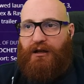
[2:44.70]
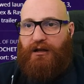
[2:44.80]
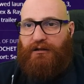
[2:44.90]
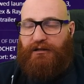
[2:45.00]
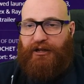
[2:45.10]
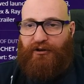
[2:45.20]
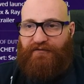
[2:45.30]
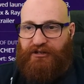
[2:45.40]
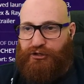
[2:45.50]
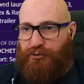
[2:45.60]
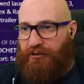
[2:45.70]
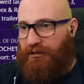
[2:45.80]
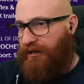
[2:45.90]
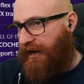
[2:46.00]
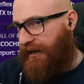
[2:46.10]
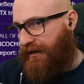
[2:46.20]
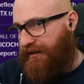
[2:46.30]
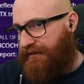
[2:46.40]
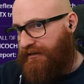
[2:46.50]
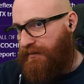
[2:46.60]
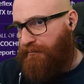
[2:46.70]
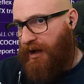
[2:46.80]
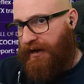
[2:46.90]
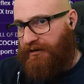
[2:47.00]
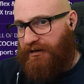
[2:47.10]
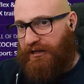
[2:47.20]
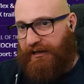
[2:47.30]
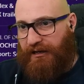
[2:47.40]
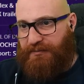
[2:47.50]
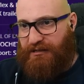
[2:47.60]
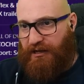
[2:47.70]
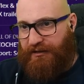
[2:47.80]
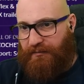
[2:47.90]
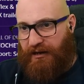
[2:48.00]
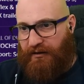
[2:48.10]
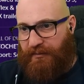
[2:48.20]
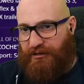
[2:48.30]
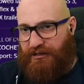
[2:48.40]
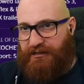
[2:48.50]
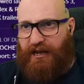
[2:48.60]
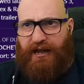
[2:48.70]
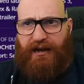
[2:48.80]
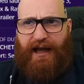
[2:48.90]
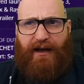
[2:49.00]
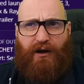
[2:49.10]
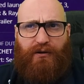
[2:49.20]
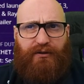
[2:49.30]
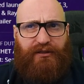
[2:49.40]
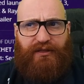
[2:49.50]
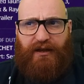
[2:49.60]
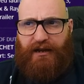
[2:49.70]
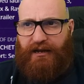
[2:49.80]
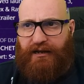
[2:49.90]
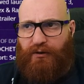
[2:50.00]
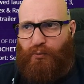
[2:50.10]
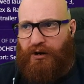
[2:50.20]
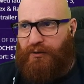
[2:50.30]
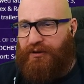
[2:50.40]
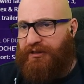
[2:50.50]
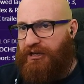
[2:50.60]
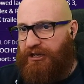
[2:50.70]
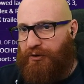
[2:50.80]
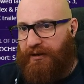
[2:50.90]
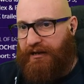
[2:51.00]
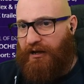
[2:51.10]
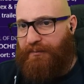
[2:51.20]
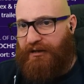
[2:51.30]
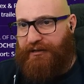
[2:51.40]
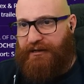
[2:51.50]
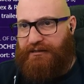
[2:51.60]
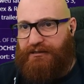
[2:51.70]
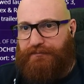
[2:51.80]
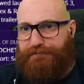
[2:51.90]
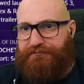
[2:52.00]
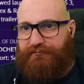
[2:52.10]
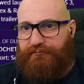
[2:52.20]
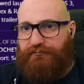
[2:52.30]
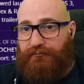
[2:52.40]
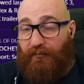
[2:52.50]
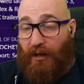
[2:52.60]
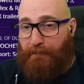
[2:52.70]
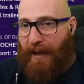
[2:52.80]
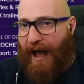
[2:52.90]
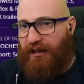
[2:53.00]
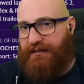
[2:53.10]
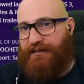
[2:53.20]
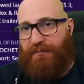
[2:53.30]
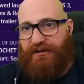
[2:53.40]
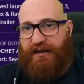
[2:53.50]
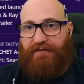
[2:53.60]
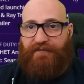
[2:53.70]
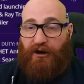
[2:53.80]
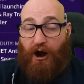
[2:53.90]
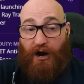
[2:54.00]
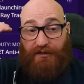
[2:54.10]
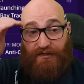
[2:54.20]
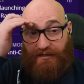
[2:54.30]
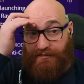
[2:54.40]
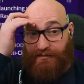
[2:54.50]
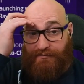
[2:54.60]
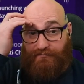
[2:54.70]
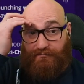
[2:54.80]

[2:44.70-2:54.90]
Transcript: little visual and minor cleanups on the mirror images and how they work with queuing abilities. Balance update for Arthas.